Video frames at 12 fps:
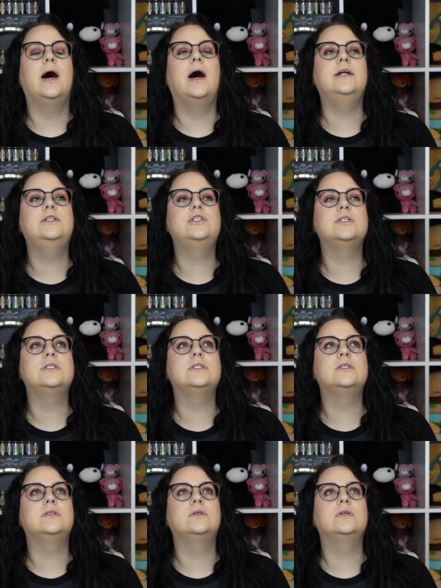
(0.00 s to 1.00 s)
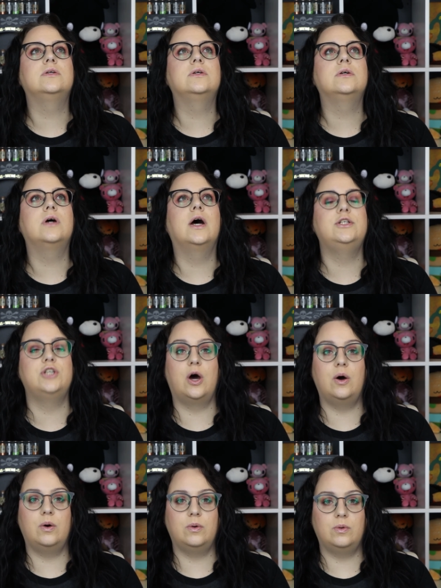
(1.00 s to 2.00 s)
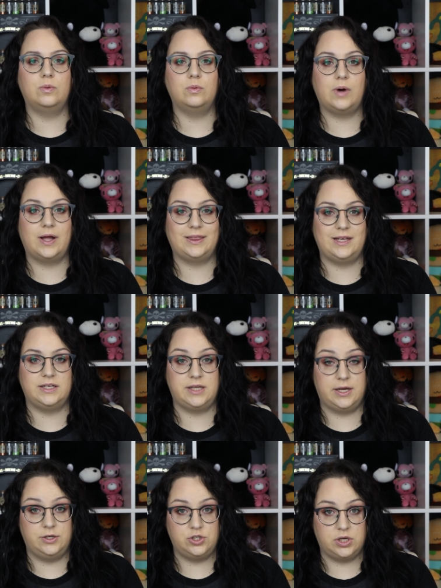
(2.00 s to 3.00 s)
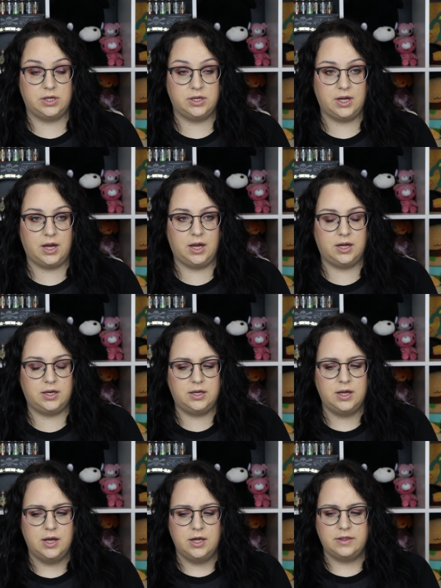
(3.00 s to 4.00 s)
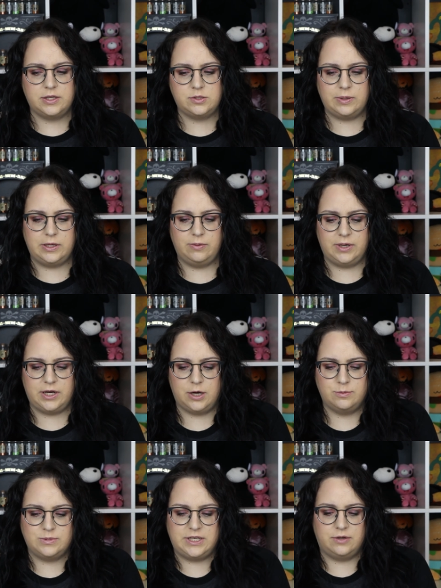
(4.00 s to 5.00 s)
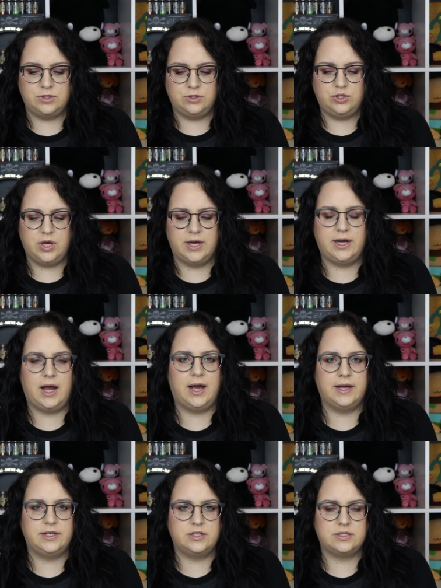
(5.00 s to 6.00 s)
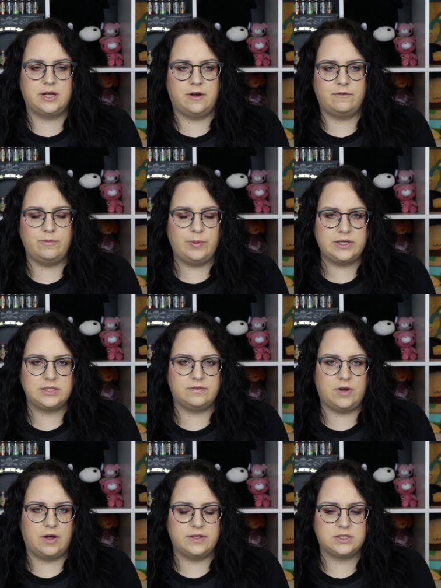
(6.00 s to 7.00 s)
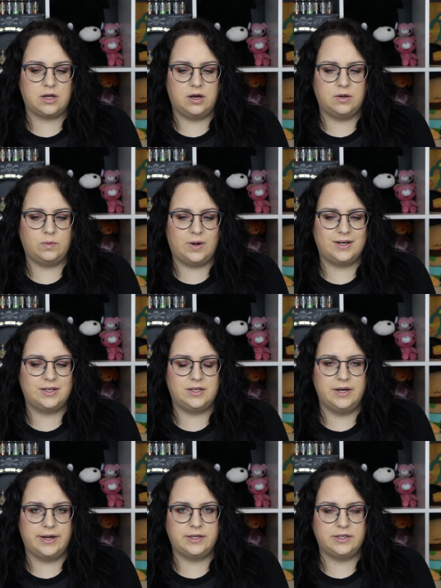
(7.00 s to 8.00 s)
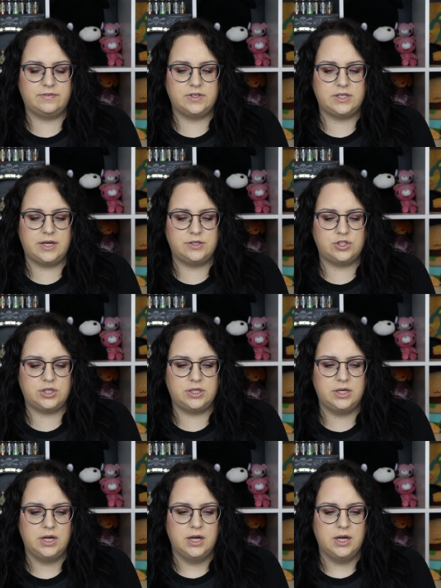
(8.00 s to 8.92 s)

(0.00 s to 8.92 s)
I don't want the attention. And that's really what it comes down to, trying to hide yourself because of all this unwanted negative attention.